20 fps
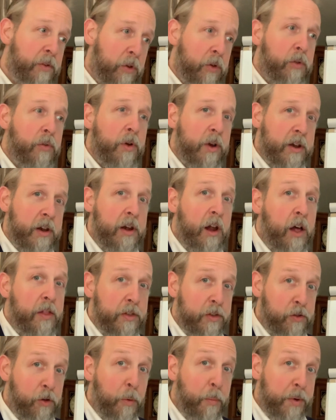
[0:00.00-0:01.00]
credit on
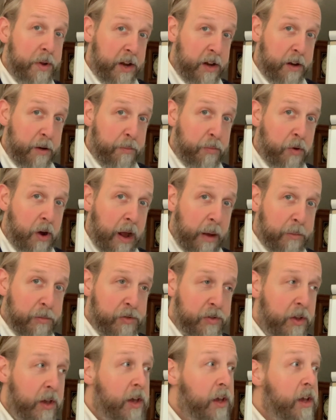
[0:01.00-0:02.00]
these open-ended prompts.
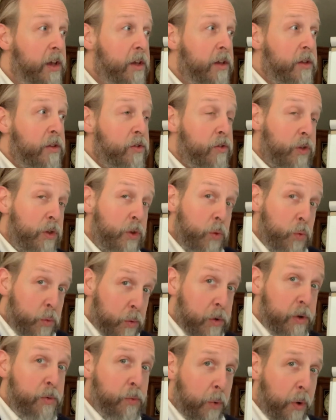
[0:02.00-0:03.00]
So you
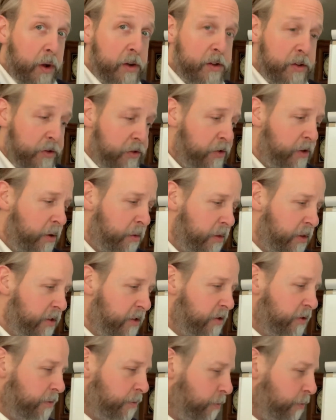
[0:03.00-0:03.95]
would want to show this.